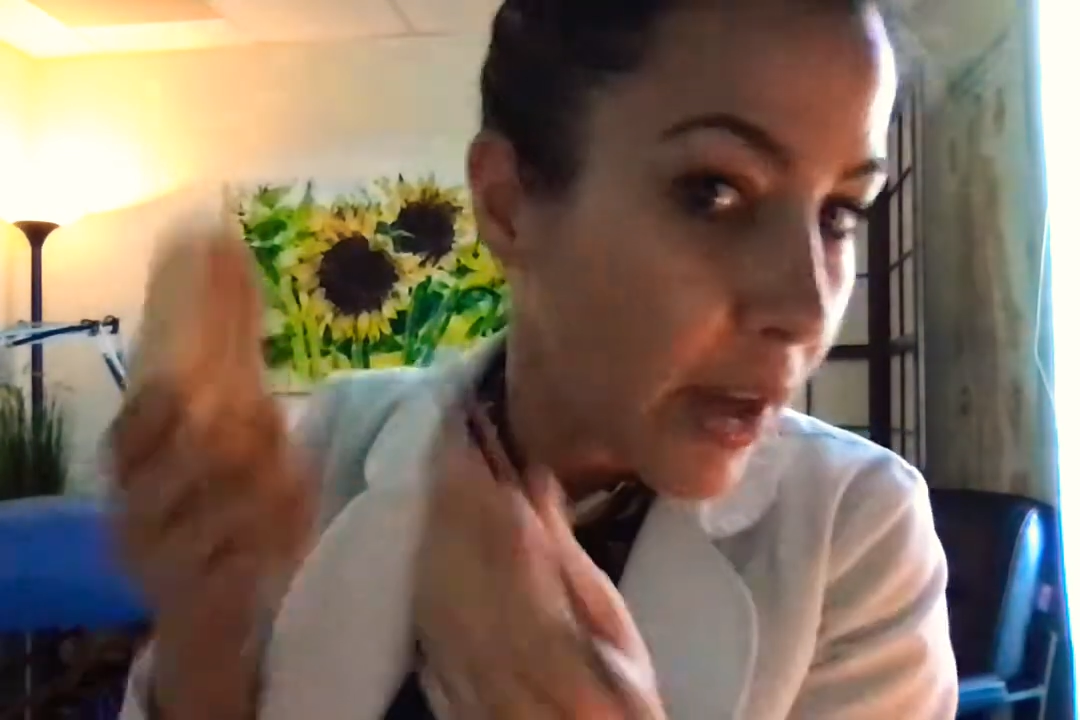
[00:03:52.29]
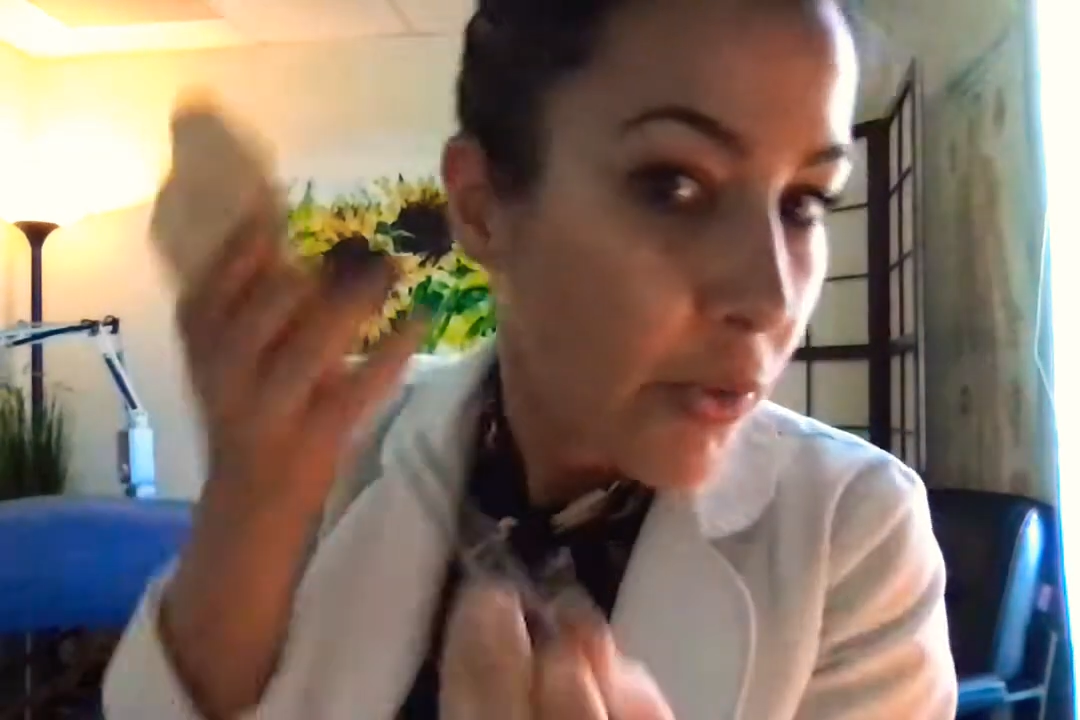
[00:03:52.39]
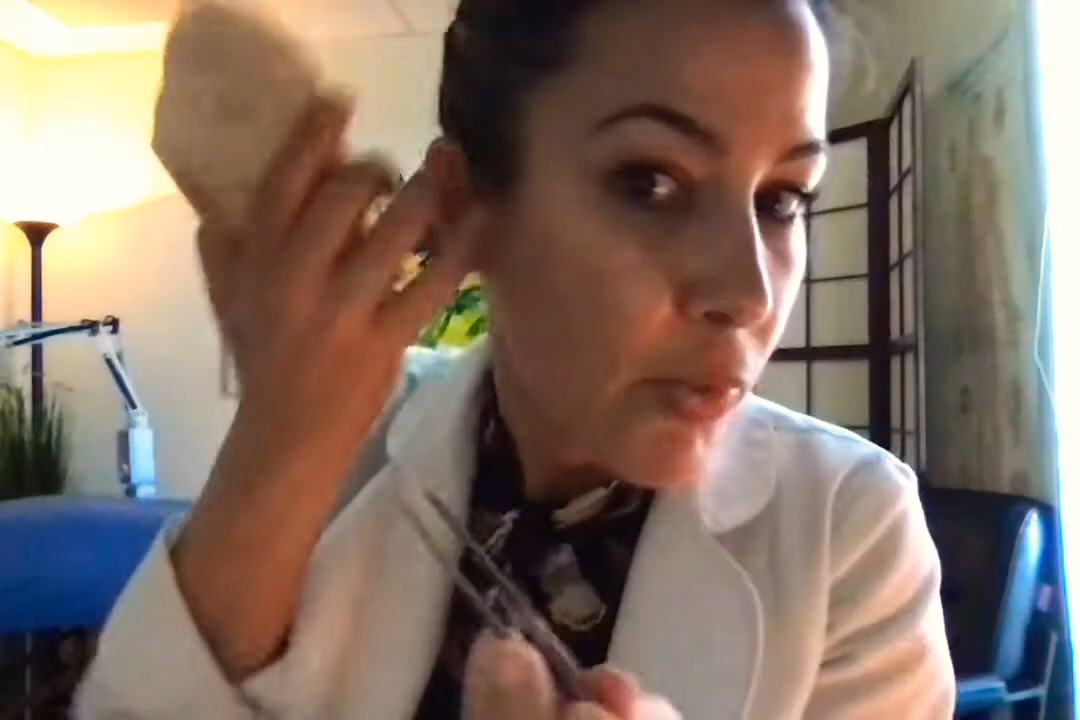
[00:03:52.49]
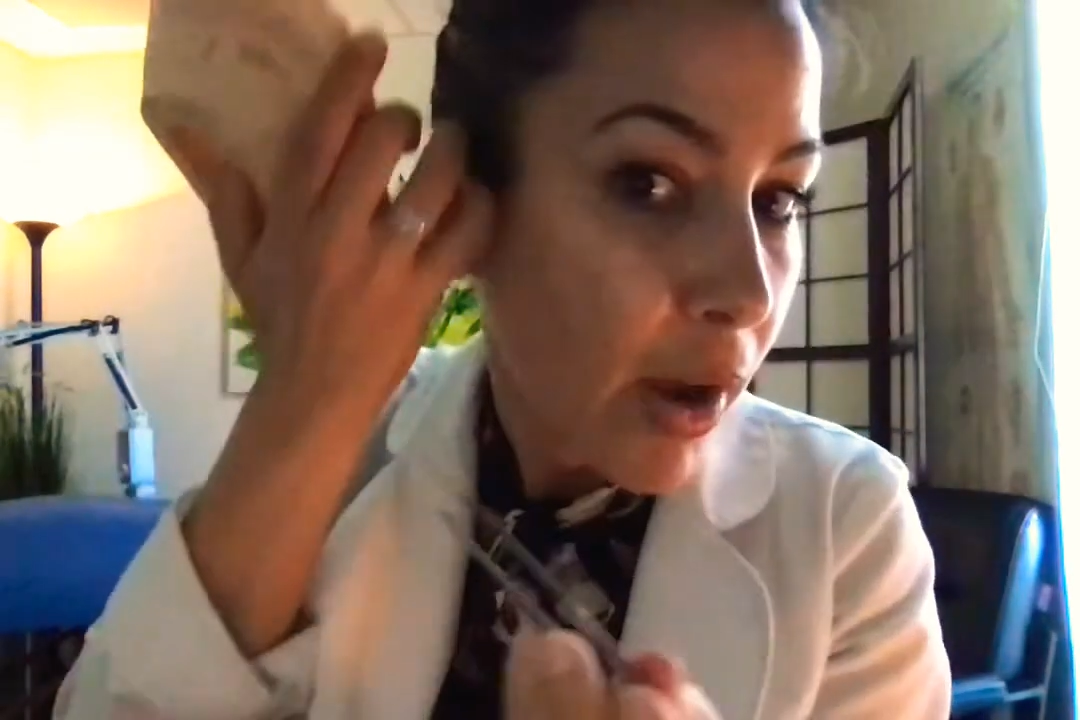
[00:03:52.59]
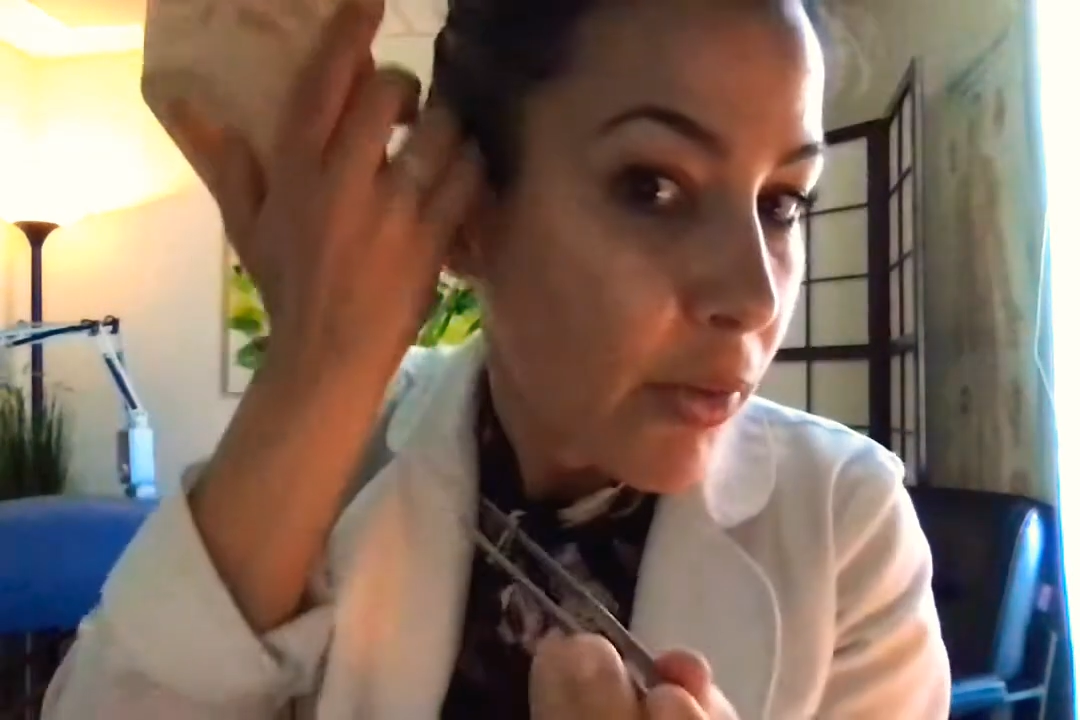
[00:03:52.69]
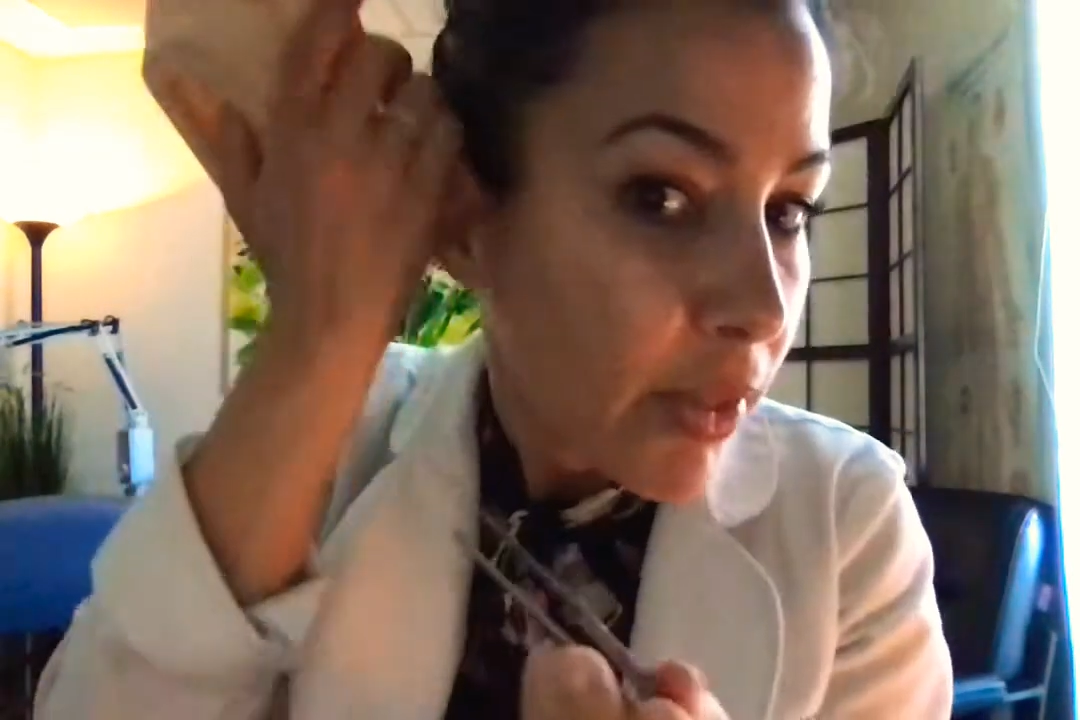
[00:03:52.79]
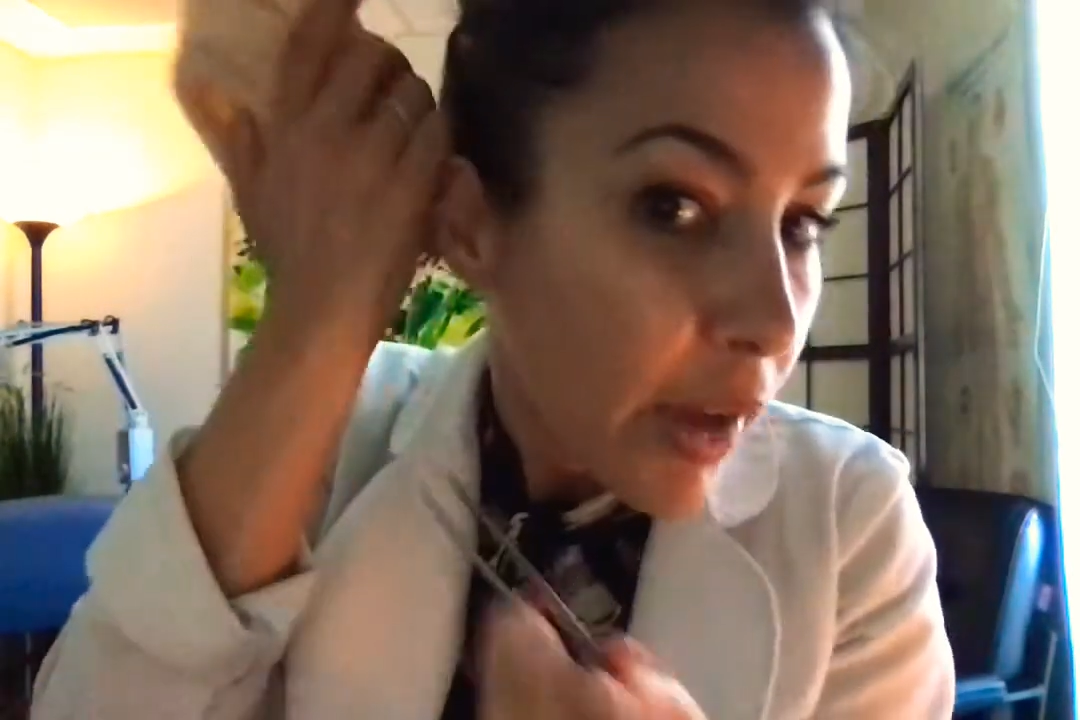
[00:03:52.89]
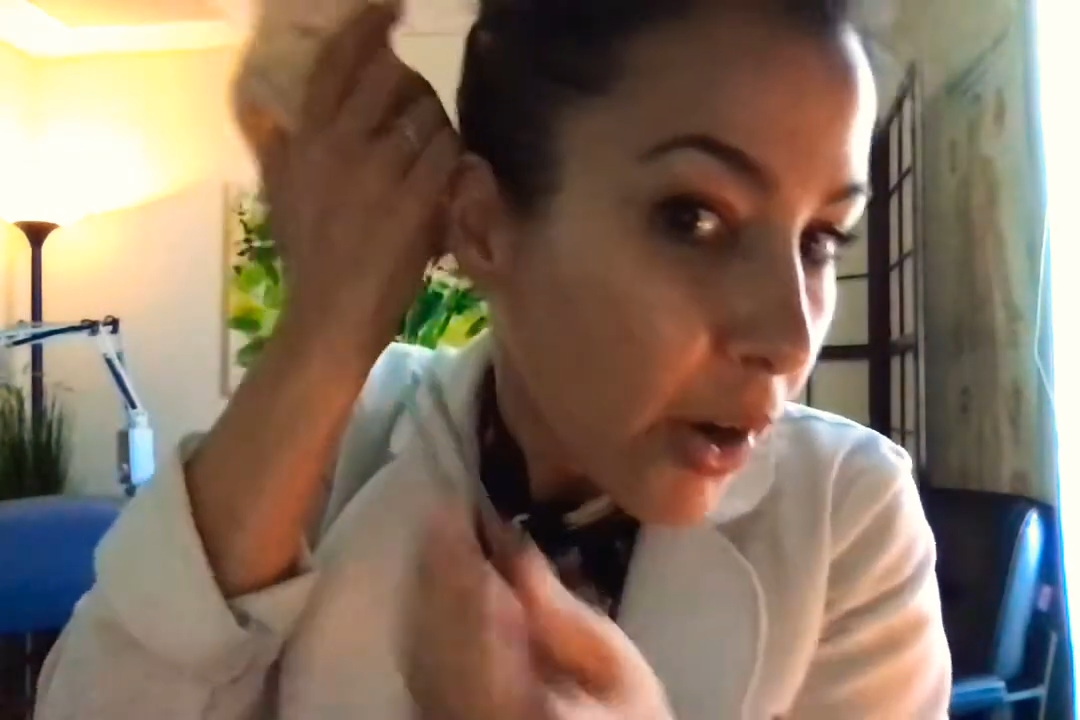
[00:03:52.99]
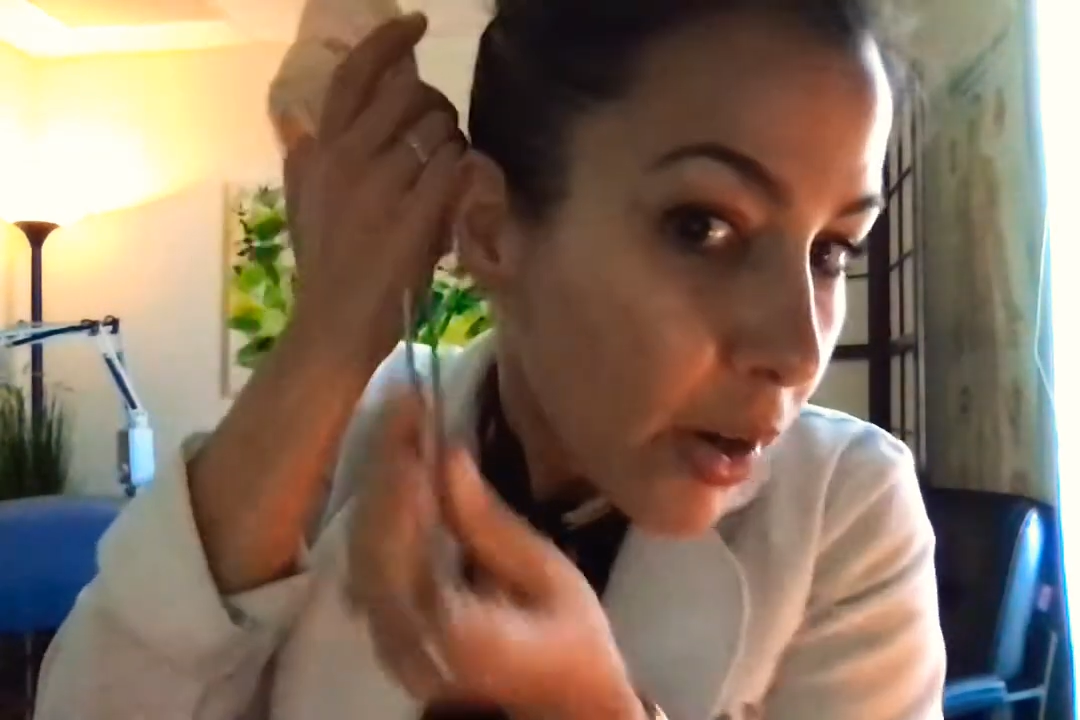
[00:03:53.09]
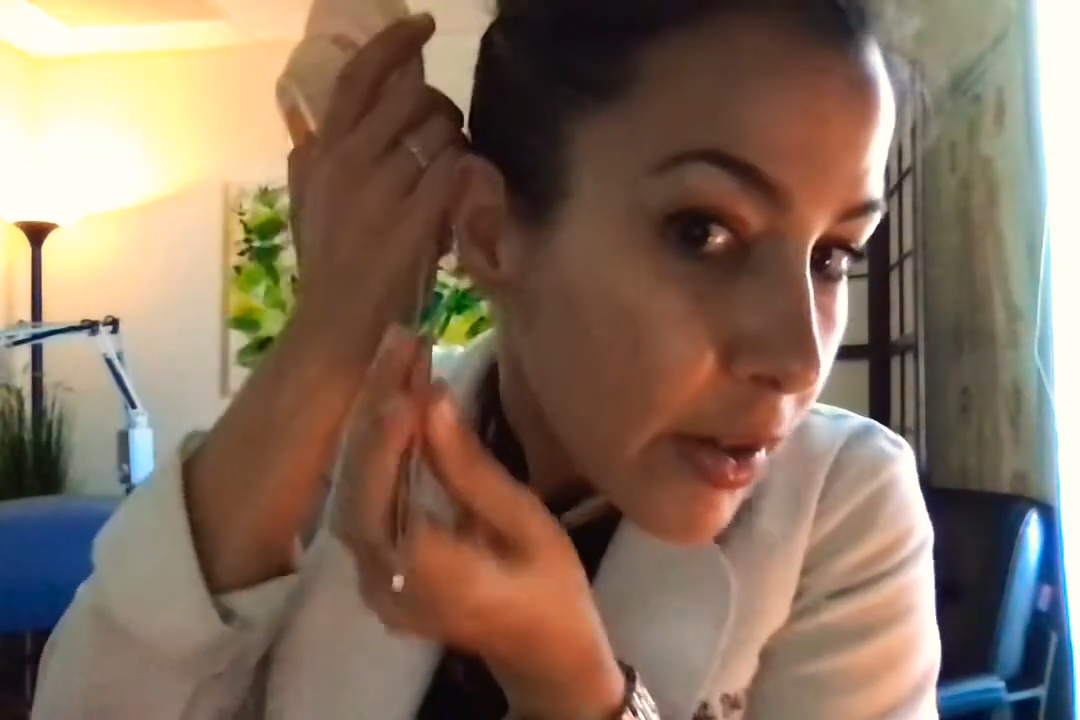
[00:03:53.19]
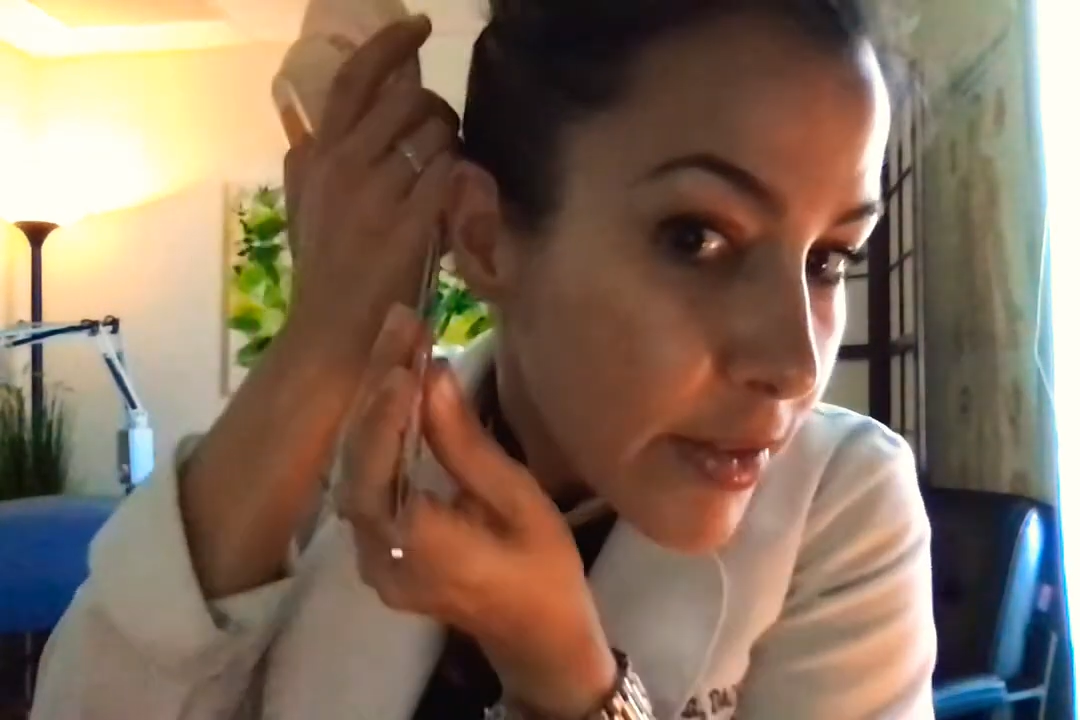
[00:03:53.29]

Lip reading: around there.